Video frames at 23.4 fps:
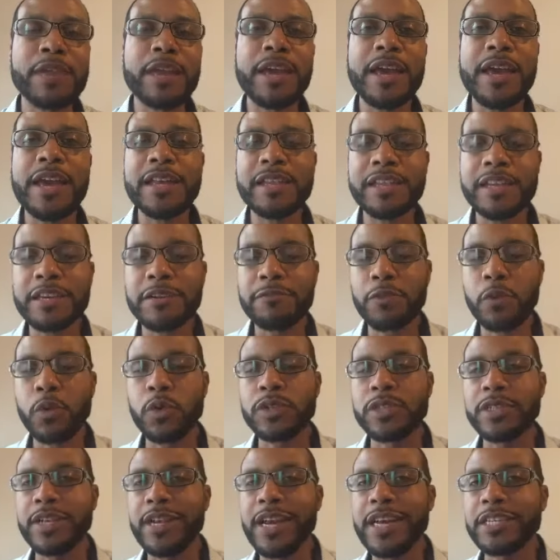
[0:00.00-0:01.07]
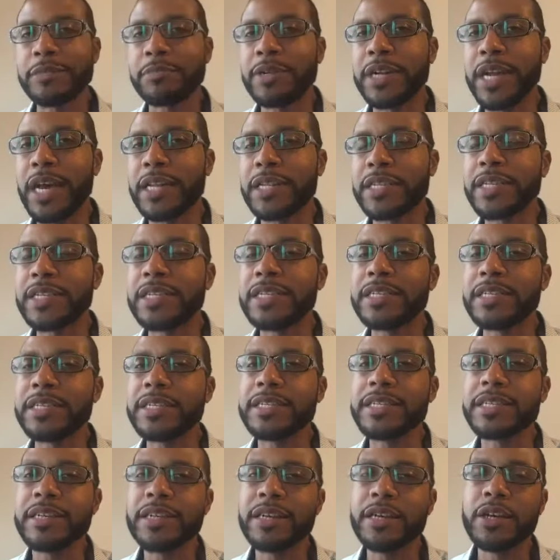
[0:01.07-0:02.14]
and then of course, last but not
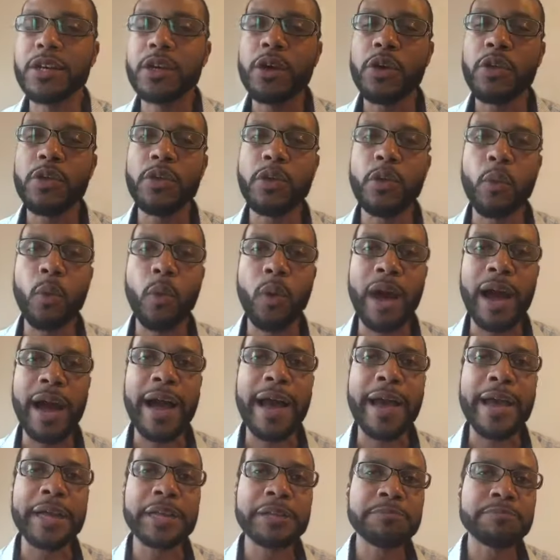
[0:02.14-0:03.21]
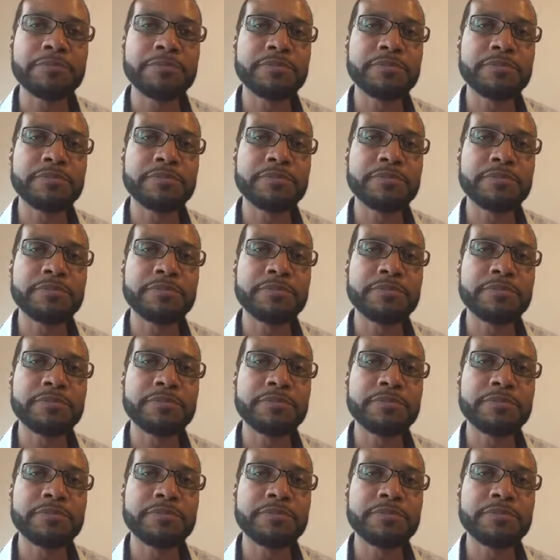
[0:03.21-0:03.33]
least, the why,